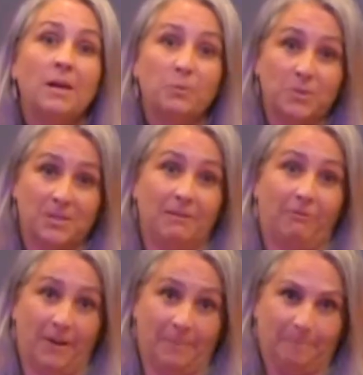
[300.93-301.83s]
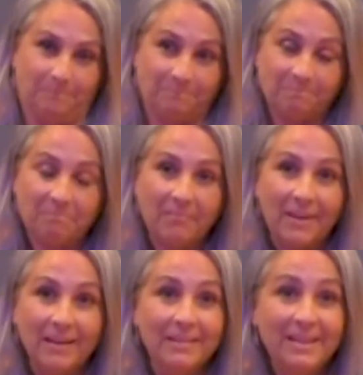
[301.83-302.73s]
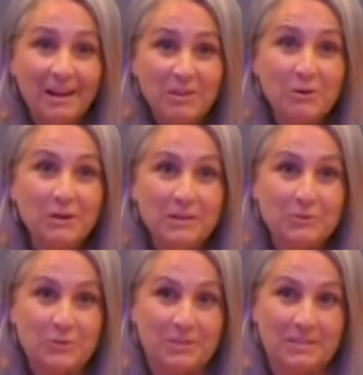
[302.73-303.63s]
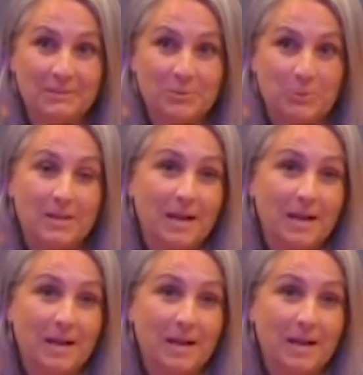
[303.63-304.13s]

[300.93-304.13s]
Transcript: it was different. And the other interesting story